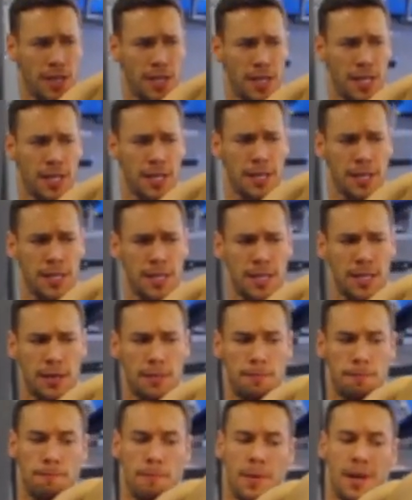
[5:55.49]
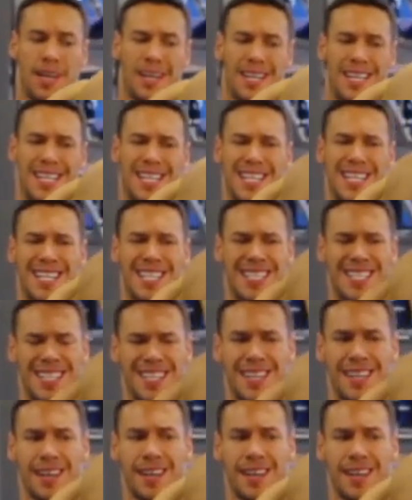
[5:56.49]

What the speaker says: No one is speaking in this clip.